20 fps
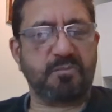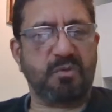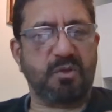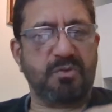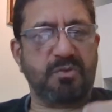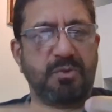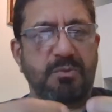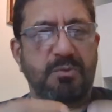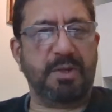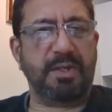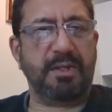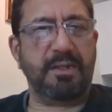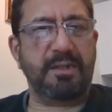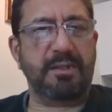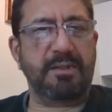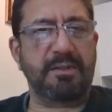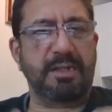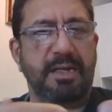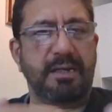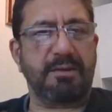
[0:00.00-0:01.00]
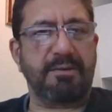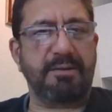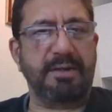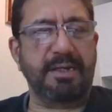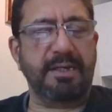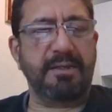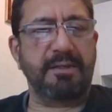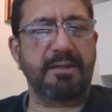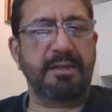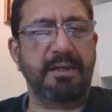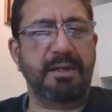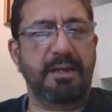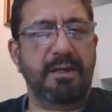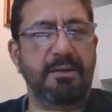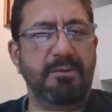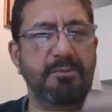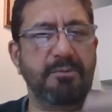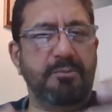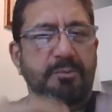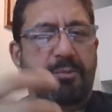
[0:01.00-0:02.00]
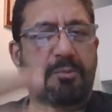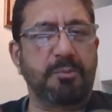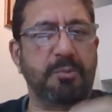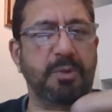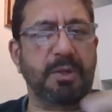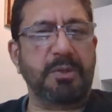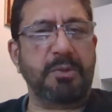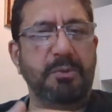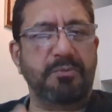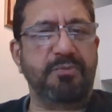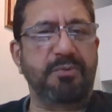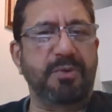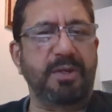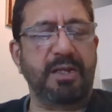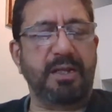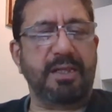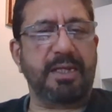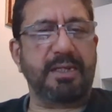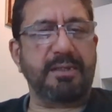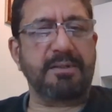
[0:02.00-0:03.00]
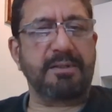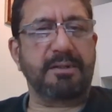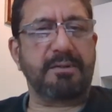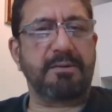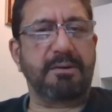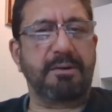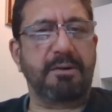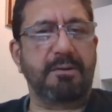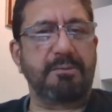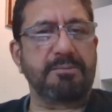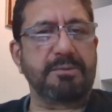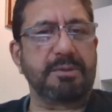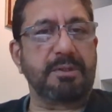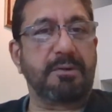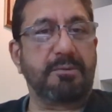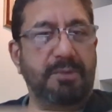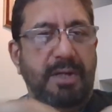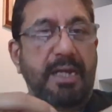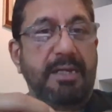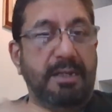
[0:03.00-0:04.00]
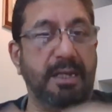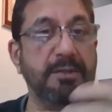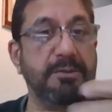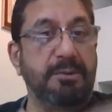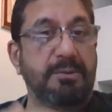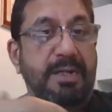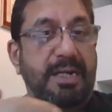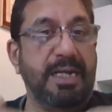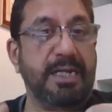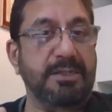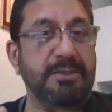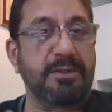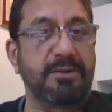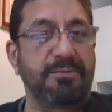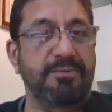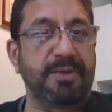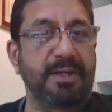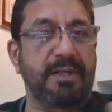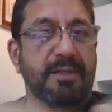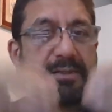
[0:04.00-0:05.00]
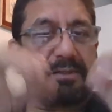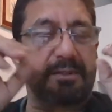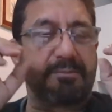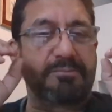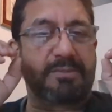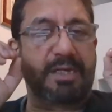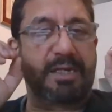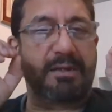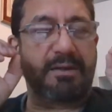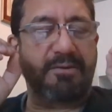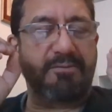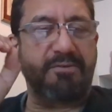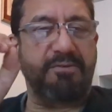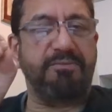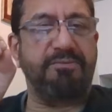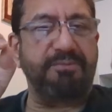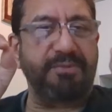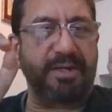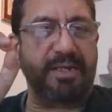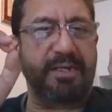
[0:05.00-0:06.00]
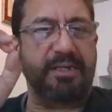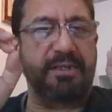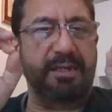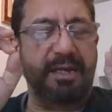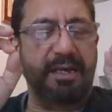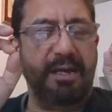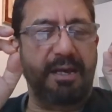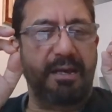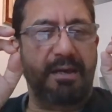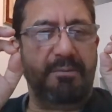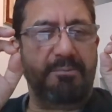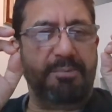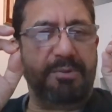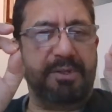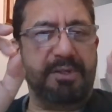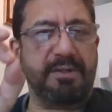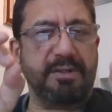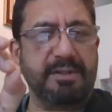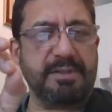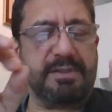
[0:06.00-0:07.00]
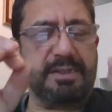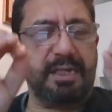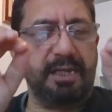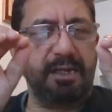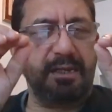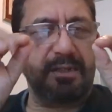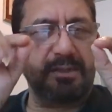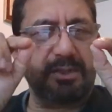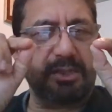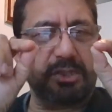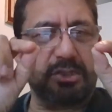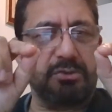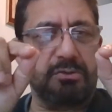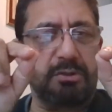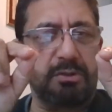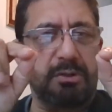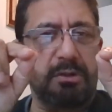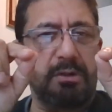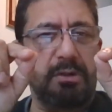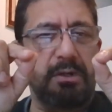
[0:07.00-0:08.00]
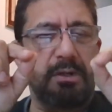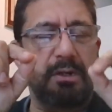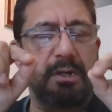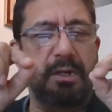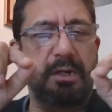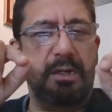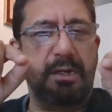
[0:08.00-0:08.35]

so when they are reading, when you feel that and you can actually feel they have a very piercing, strong,